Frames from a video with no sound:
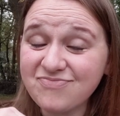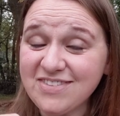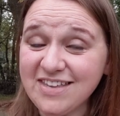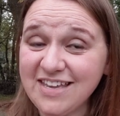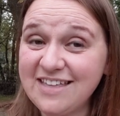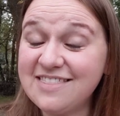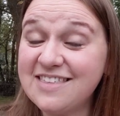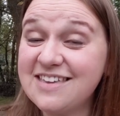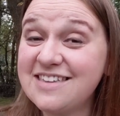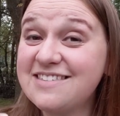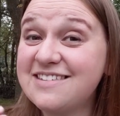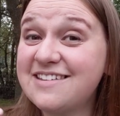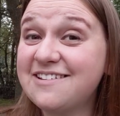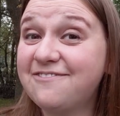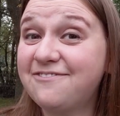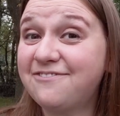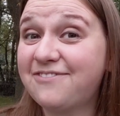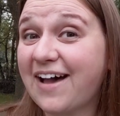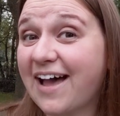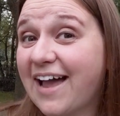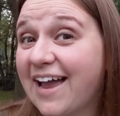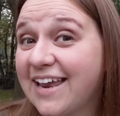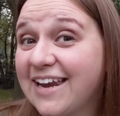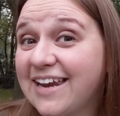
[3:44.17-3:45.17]
and then
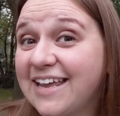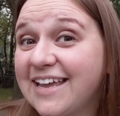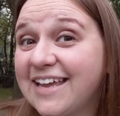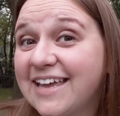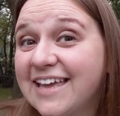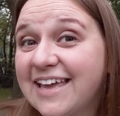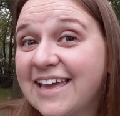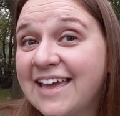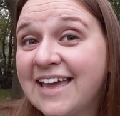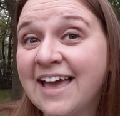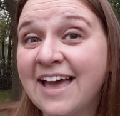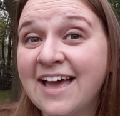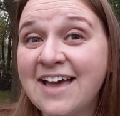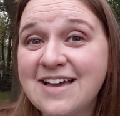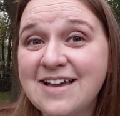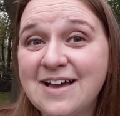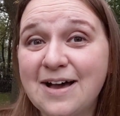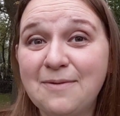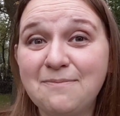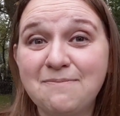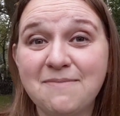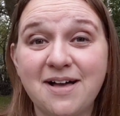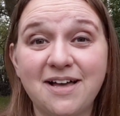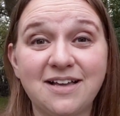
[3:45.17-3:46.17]
dividing it
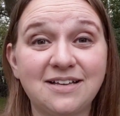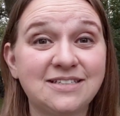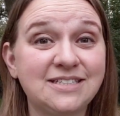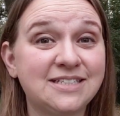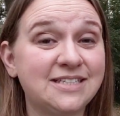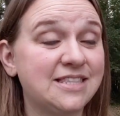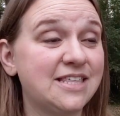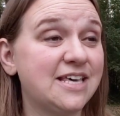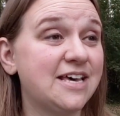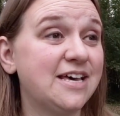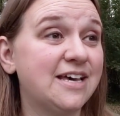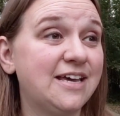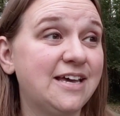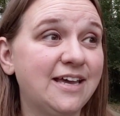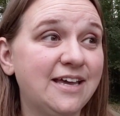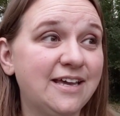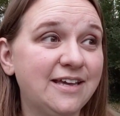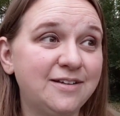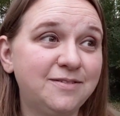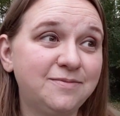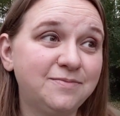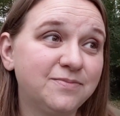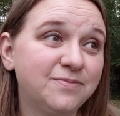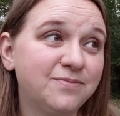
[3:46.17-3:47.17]
amongst
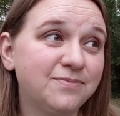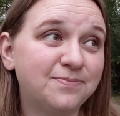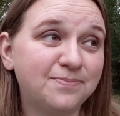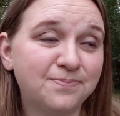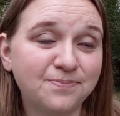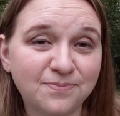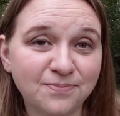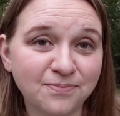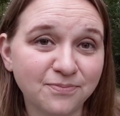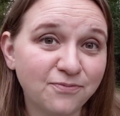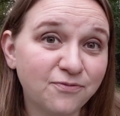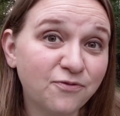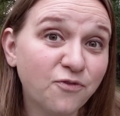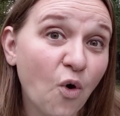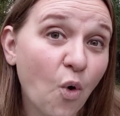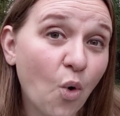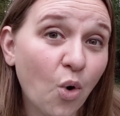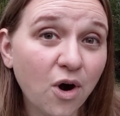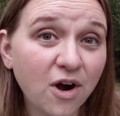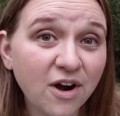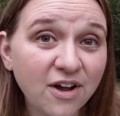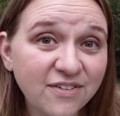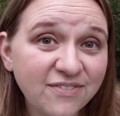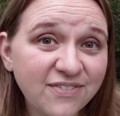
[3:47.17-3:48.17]
the
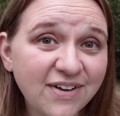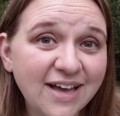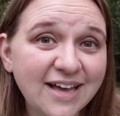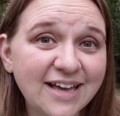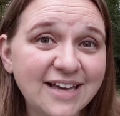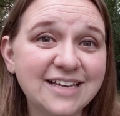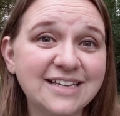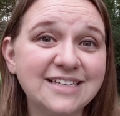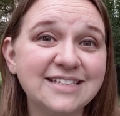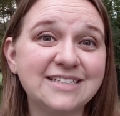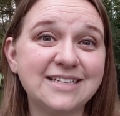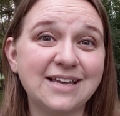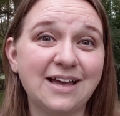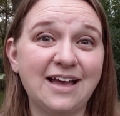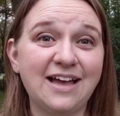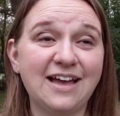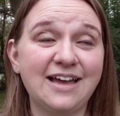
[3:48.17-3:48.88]
4 of us.